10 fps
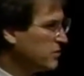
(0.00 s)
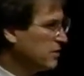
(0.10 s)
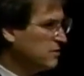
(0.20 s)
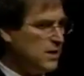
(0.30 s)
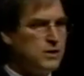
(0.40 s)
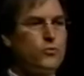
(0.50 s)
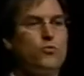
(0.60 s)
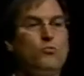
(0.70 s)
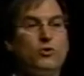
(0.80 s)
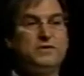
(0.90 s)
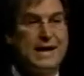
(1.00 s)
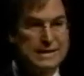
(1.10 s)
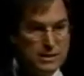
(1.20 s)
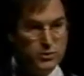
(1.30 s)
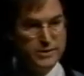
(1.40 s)
is going to take us through more
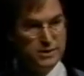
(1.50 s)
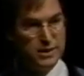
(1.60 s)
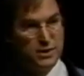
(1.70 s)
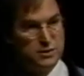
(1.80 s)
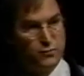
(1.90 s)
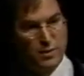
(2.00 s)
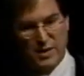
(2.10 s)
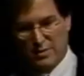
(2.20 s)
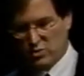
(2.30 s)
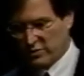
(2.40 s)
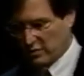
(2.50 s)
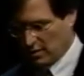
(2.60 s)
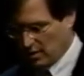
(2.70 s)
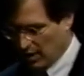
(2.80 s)
technical details of WebObjects.